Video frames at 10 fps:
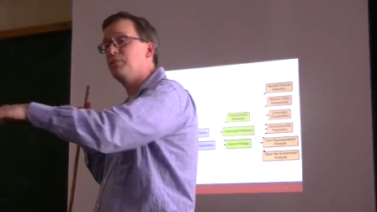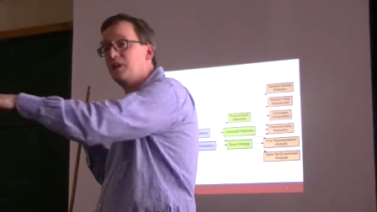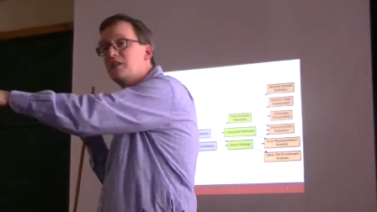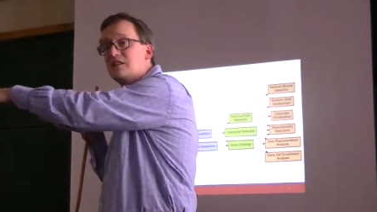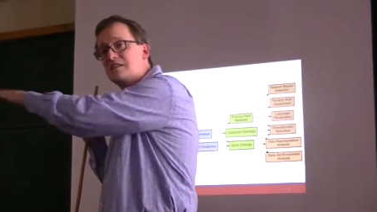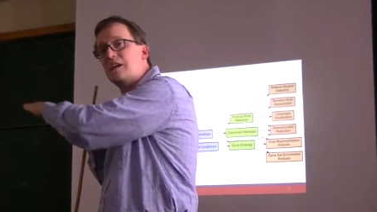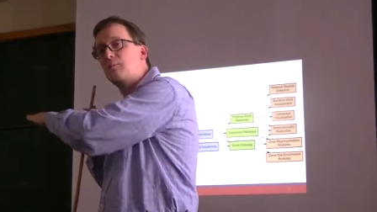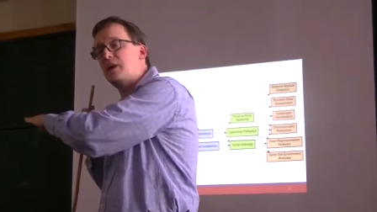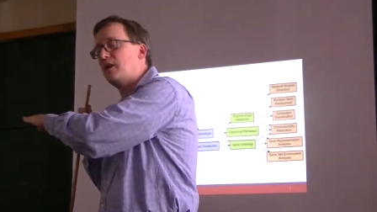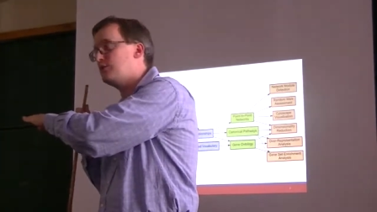in the
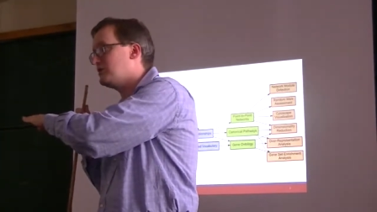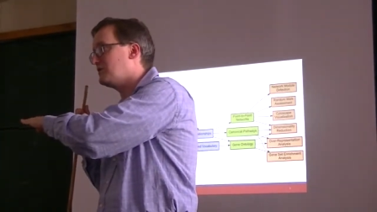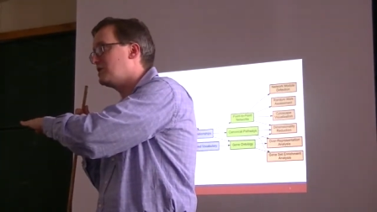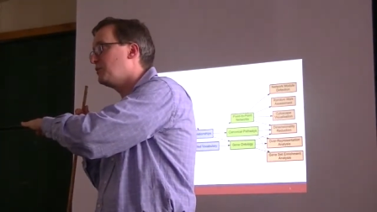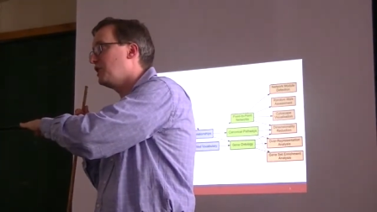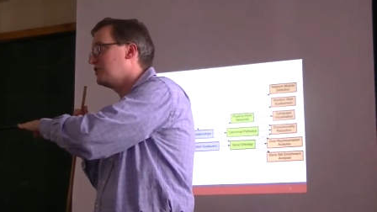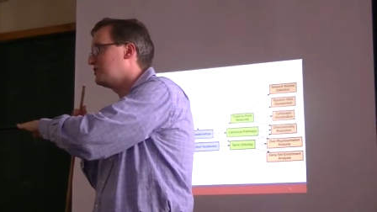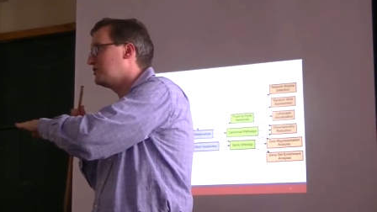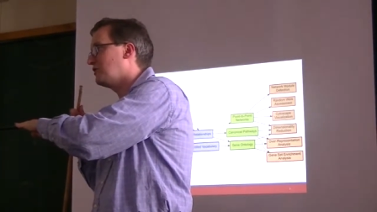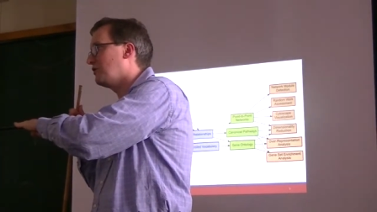same patterns of
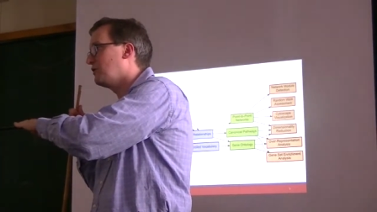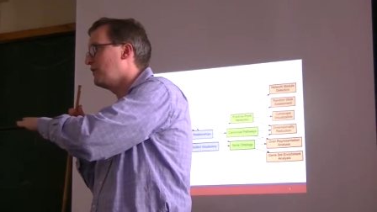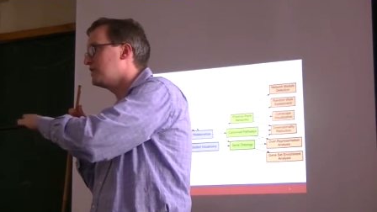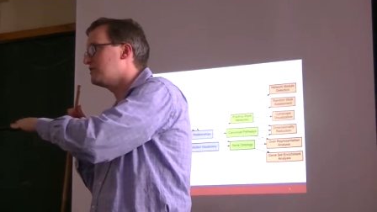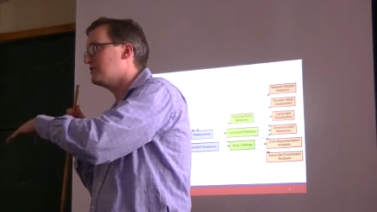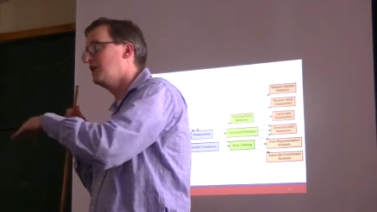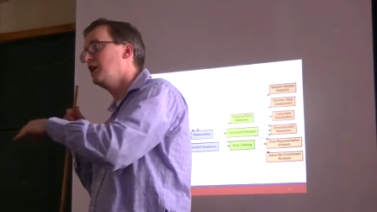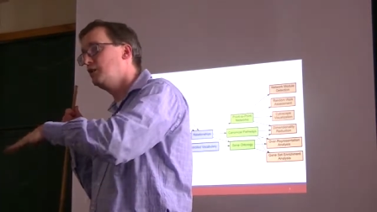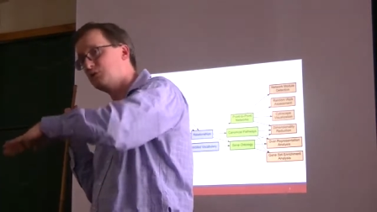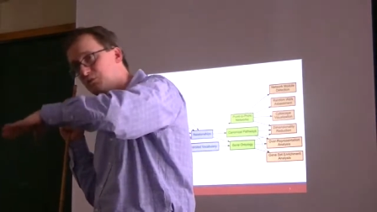stimulations and growth phases,
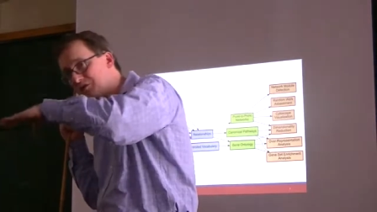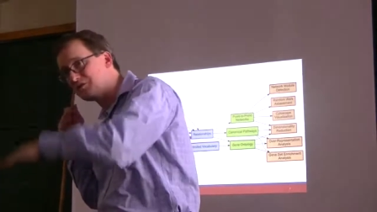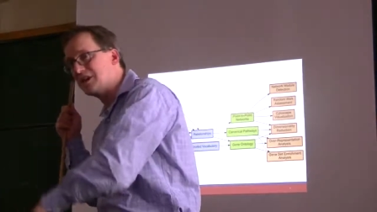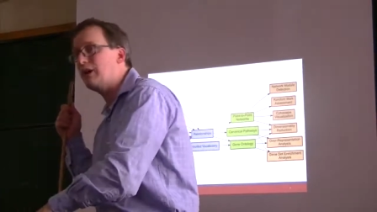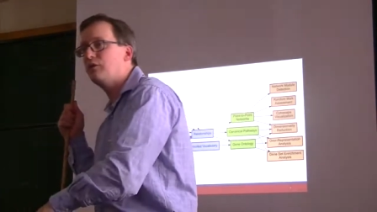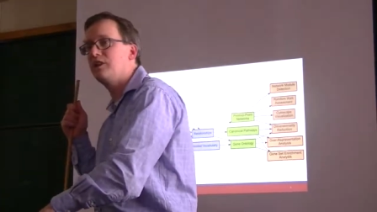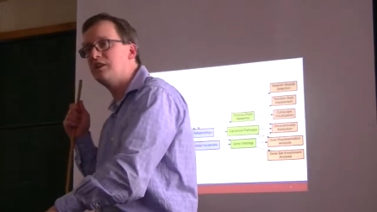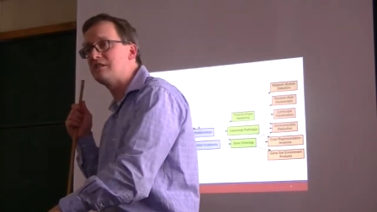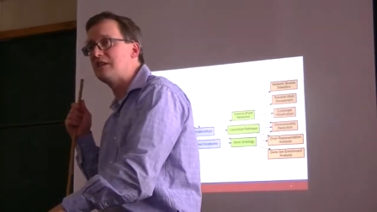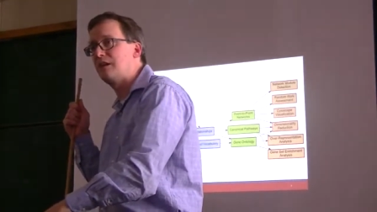and which ones are down in
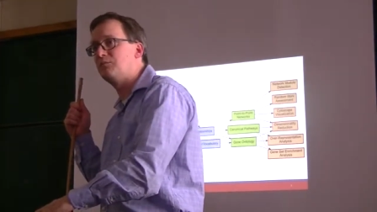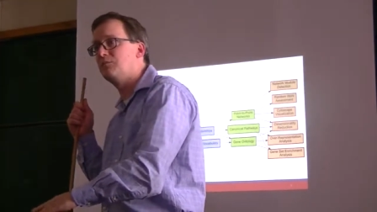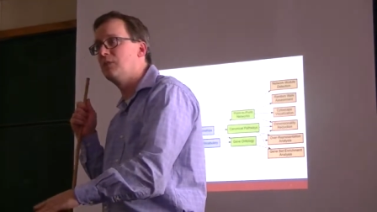the same.